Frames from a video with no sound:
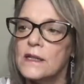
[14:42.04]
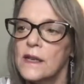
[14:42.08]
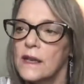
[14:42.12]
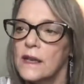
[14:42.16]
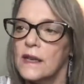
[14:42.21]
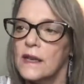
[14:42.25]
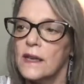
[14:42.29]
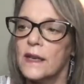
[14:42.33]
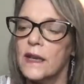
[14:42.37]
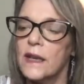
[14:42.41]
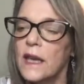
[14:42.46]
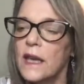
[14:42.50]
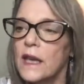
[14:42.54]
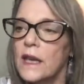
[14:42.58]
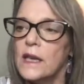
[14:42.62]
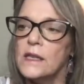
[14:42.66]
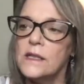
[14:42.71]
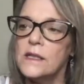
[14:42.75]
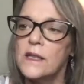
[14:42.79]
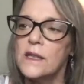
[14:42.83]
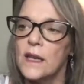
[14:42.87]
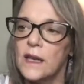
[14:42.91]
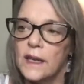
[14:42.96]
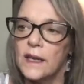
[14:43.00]
Sahaki,
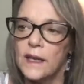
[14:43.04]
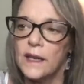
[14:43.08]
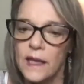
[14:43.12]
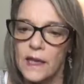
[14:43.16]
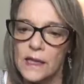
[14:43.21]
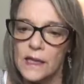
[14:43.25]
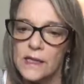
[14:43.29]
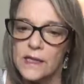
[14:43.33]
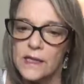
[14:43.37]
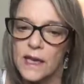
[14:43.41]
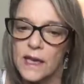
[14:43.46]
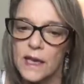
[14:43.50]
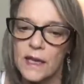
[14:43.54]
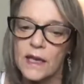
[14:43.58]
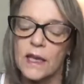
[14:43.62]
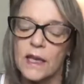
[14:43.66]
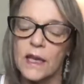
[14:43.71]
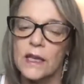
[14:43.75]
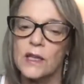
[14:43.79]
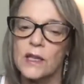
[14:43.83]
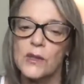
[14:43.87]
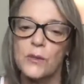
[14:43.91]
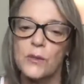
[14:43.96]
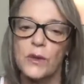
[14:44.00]
Sahaki,
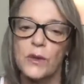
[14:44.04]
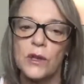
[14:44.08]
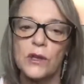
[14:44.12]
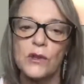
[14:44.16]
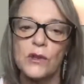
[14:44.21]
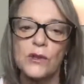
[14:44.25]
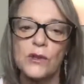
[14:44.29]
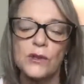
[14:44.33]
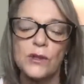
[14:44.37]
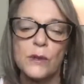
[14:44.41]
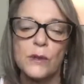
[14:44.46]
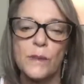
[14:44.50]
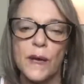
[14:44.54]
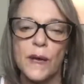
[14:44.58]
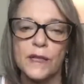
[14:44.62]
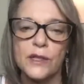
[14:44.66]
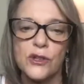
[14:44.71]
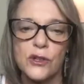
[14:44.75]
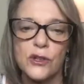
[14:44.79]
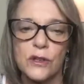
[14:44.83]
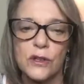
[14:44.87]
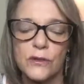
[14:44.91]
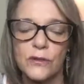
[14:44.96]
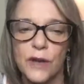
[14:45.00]
Sahaki. As we use the
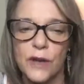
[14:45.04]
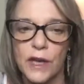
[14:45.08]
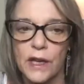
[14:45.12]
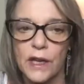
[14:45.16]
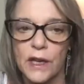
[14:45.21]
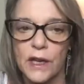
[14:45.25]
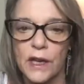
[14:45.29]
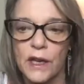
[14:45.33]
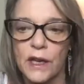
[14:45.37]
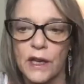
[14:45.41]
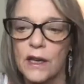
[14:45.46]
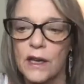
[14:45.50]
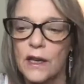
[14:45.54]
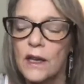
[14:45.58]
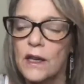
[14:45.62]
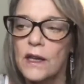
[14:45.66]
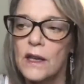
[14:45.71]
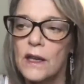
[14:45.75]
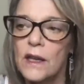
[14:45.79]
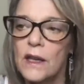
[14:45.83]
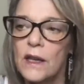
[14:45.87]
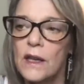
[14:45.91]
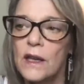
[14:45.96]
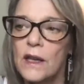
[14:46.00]
mantra in Reiki,
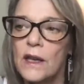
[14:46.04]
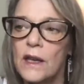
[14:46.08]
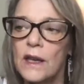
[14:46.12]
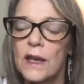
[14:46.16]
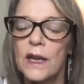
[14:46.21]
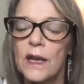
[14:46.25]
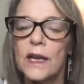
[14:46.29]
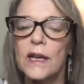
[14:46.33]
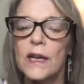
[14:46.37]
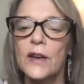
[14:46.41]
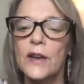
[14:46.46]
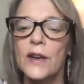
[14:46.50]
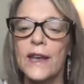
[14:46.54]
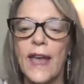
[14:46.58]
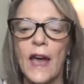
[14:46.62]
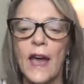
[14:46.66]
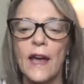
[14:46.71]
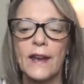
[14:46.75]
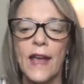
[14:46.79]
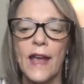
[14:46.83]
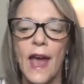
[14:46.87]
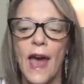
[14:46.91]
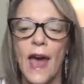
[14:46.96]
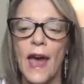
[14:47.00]
clearing
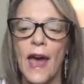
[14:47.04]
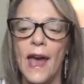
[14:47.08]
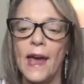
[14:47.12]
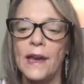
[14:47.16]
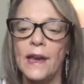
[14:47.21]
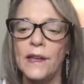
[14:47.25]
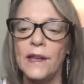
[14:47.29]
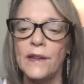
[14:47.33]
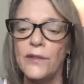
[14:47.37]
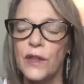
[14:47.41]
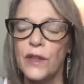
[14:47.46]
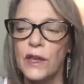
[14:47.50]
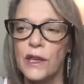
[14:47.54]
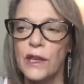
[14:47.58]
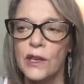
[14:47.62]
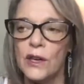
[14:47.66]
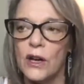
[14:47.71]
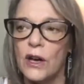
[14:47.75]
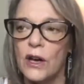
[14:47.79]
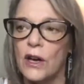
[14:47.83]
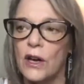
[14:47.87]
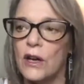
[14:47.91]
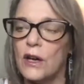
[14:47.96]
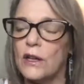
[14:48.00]
out anything at
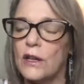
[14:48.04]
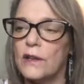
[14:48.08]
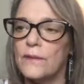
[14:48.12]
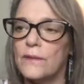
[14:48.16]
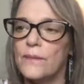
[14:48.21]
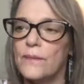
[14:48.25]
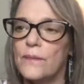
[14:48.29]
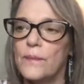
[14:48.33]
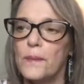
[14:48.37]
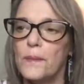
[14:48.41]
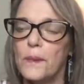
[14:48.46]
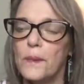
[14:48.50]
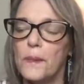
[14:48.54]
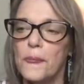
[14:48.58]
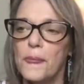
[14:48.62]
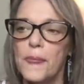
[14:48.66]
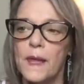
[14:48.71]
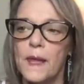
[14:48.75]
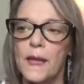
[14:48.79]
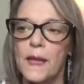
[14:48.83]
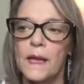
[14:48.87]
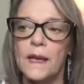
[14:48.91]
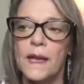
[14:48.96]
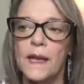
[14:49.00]
all,
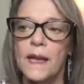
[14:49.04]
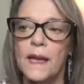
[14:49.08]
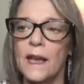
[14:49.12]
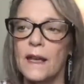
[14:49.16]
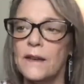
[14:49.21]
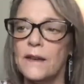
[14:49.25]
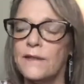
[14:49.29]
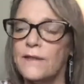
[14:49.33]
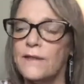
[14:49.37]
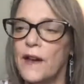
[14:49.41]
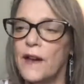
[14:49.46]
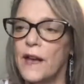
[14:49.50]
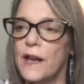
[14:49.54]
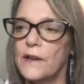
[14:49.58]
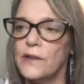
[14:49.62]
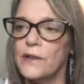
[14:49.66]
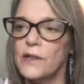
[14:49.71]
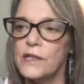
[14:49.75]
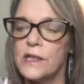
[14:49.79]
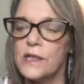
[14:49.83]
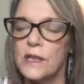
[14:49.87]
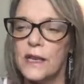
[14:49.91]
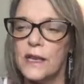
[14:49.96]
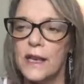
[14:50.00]
any kind of
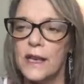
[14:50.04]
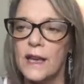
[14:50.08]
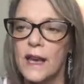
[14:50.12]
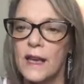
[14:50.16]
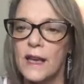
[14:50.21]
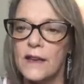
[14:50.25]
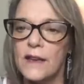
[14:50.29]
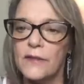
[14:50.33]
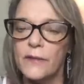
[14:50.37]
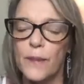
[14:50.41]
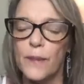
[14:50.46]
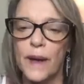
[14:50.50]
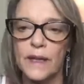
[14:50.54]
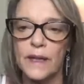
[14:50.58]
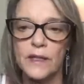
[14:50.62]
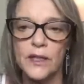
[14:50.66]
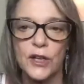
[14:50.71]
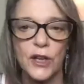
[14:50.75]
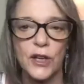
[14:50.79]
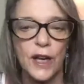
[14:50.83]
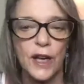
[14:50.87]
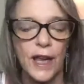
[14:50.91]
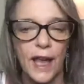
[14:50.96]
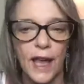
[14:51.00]
virus, any kind of
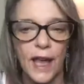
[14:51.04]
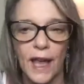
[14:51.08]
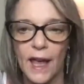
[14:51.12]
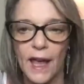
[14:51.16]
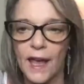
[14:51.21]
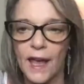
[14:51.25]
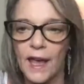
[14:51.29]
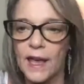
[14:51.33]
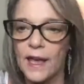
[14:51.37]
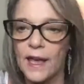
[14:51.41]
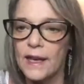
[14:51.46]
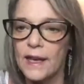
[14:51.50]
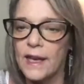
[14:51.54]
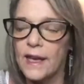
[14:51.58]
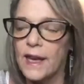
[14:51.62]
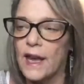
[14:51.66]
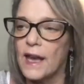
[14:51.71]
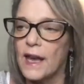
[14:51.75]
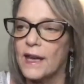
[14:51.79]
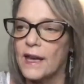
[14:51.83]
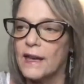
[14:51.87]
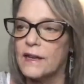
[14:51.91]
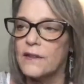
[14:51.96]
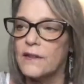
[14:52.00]
bacteria, any
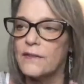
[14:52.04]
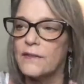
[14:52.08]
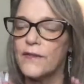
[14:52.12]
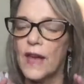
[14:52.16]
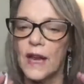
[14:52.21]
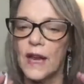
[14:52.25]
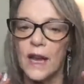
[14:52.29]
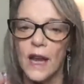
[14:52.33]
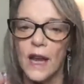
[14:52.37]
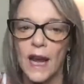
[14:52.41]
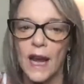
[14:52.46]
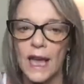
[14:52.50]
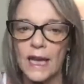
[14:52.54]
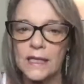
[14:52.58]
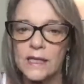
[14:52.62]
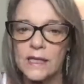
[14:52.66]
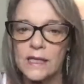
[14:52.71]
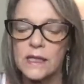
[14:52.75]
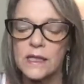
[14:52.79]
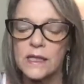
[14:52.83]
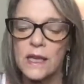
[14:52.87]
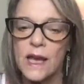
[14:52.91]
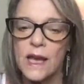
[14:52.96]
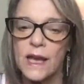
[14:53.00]
kind of that less
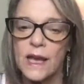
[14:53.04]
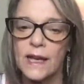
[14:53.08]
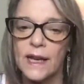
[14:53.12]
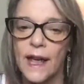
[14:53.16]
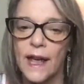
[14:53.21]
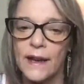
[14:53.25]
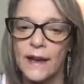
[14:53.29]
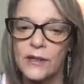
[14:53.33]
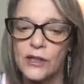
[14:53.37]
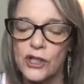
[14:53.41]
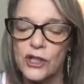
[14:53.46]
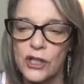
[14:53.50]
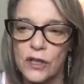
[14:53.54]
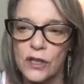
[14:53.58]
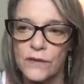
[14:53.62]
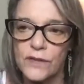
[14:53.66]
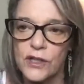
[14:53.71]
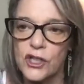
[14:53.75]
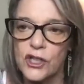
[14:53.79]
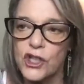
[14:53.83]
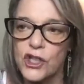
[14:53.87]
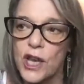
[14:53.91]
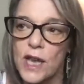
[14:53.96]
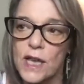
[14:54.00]
than light energy of
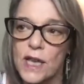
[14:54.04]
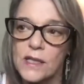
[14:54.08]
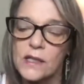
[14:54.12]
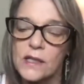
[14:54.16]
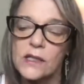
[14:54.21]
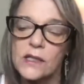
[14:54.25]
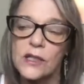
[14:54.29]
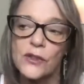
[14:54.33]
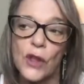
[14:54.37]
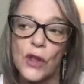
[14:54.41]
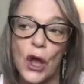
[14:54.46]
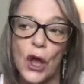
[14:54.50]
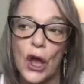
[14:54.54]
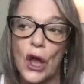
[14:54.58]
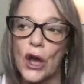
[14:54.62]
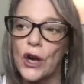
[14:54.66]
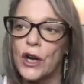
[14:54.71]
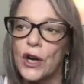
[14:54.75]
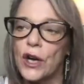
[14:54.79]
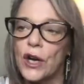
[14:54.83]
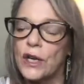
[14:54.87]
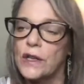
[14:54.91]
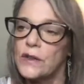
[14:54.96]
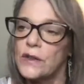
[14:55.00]
the chest and the
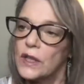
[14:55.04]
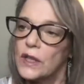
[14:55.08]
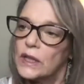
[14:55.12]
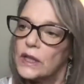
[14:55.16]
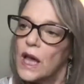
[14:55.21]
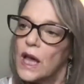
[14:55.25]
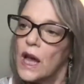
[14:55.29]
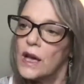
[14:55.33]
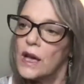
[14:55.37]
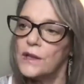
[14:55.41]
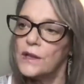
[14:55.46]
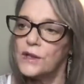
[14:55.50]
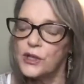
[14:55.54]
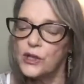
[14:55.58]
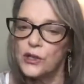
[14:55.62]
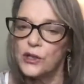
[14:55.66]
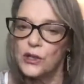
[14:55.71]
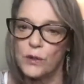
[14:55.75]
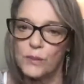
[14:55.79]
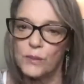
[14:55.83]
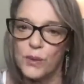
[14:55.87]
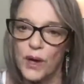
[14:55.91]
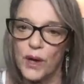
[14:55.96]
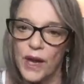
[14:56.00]
heart and the lungs and
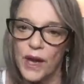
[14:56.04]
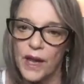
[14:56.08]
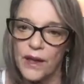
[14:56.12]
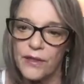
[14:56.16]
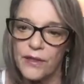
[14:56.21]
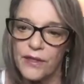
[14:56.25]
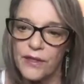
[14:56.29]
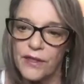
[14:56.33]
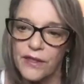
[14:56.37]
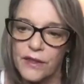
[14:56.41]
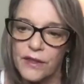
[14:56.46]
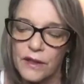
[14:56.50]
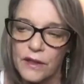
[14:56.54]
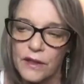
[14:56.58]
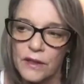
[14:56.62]
your breath.